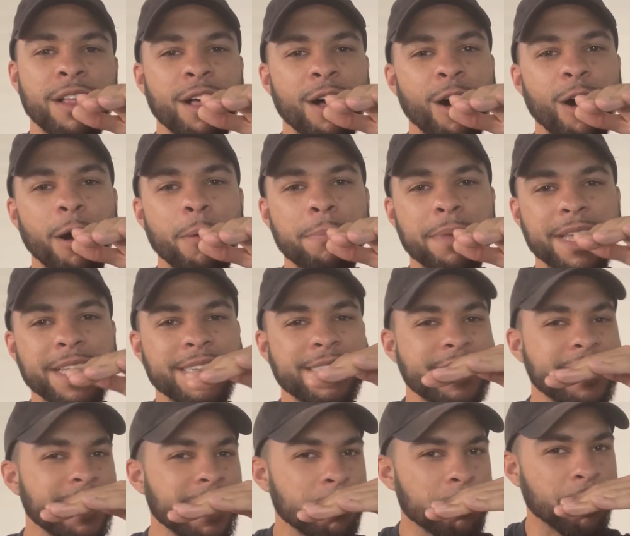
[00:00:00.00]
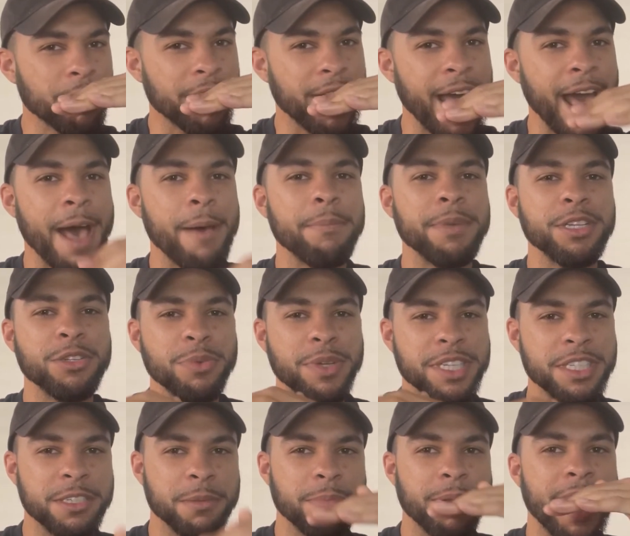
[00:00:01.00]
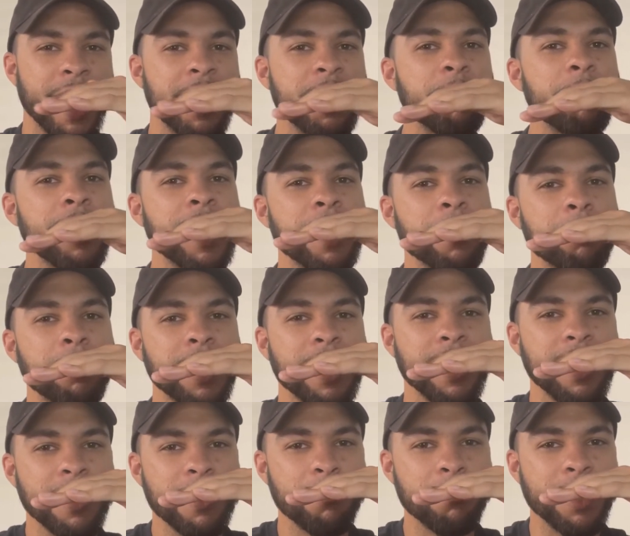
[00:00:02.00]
albeit slimmer gap between supply and demand, but